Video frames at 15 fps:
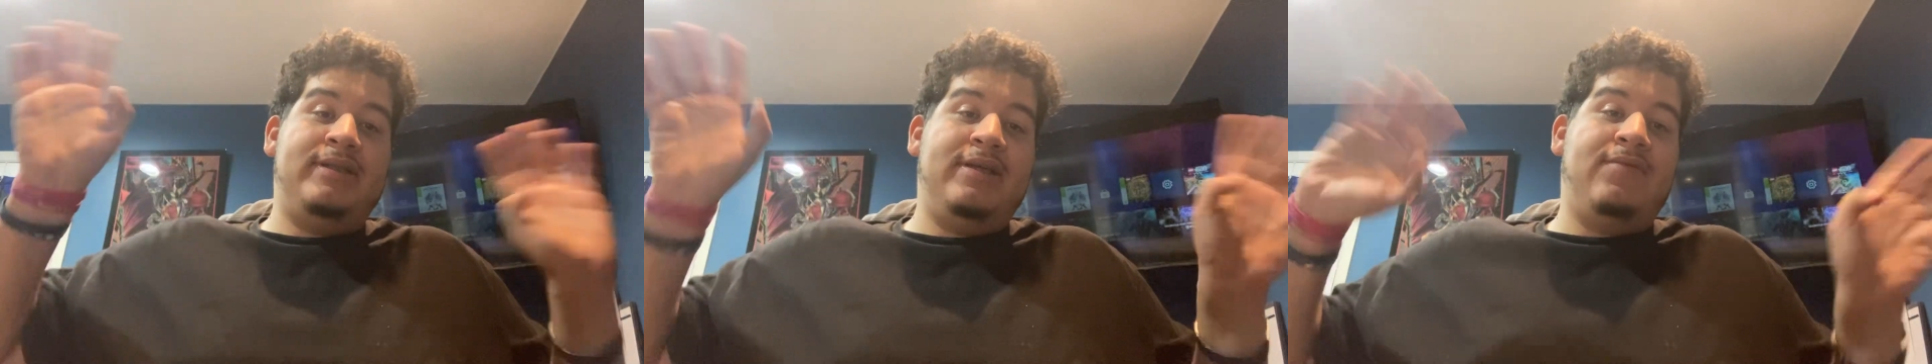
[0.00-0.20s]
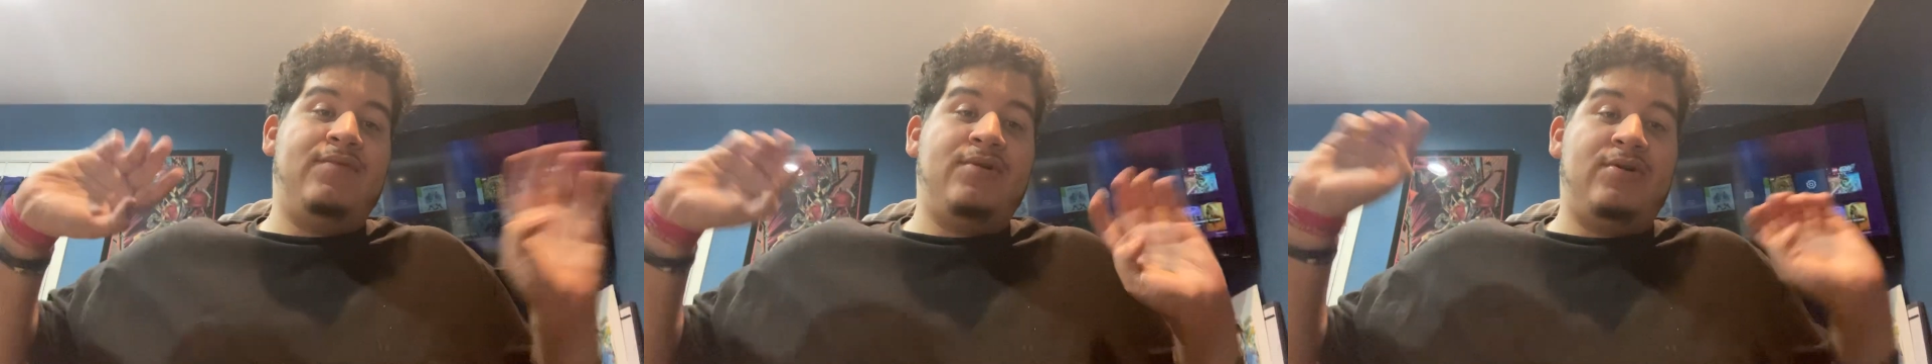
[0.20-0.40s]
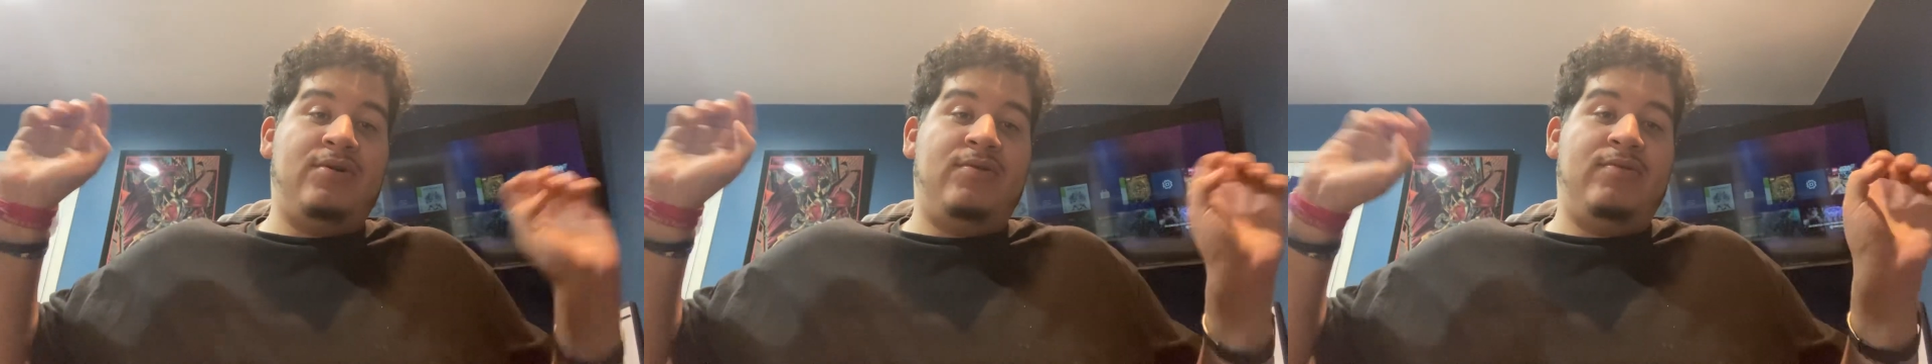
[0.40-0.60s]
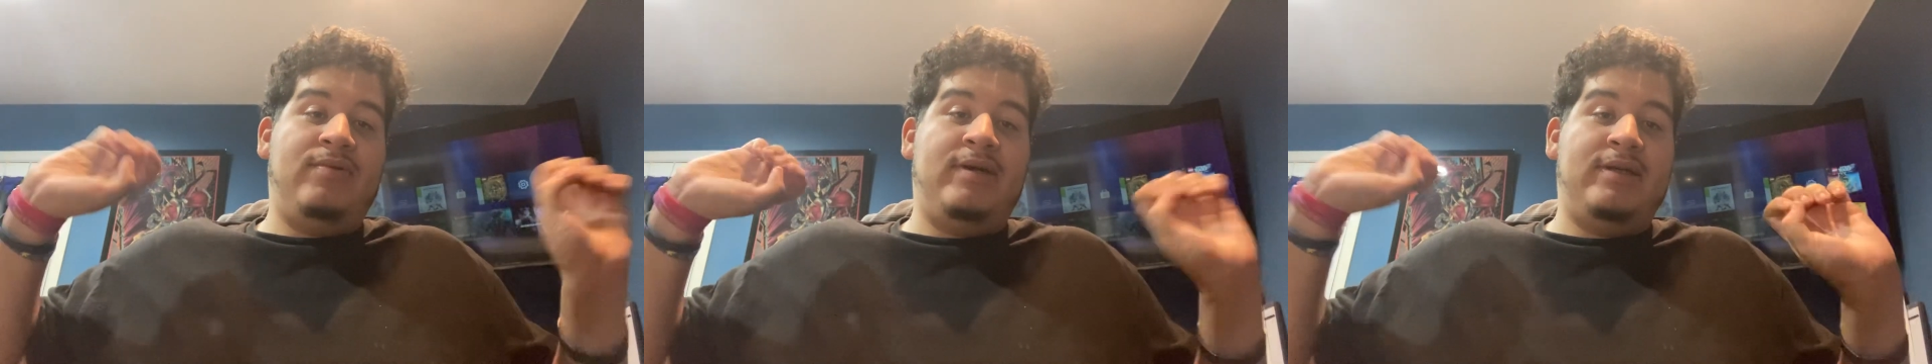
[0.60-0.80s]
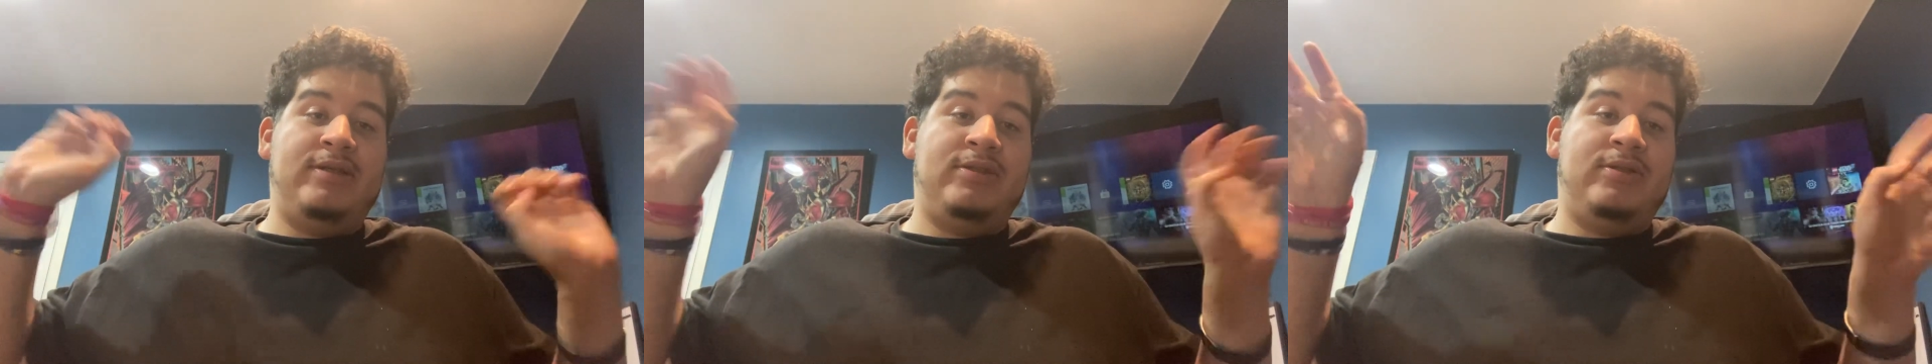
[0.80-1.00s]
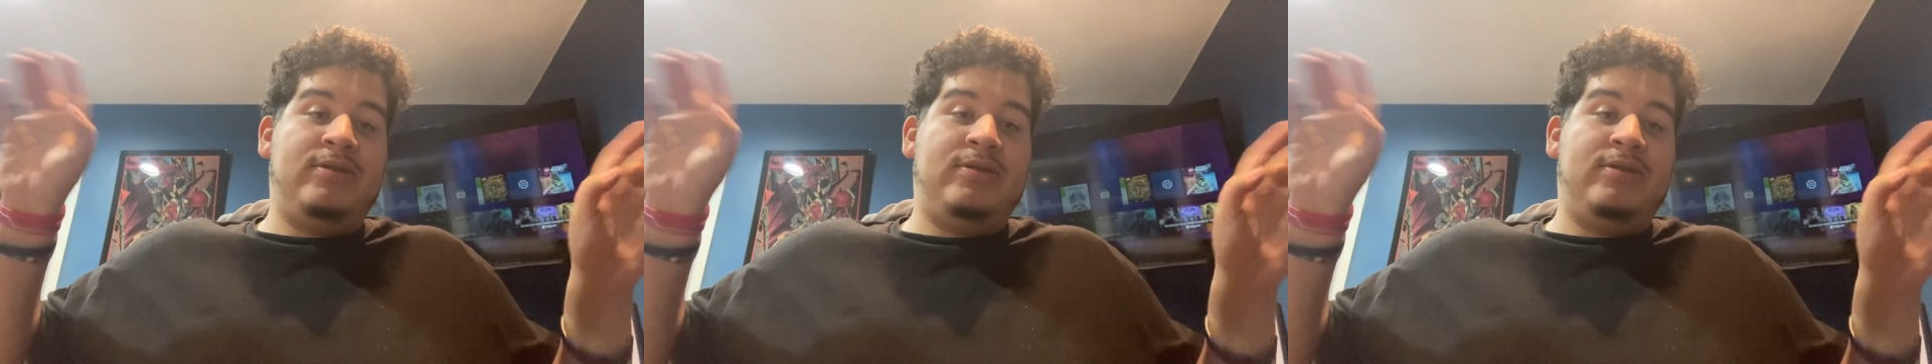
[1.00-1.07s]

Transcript: if you can go watch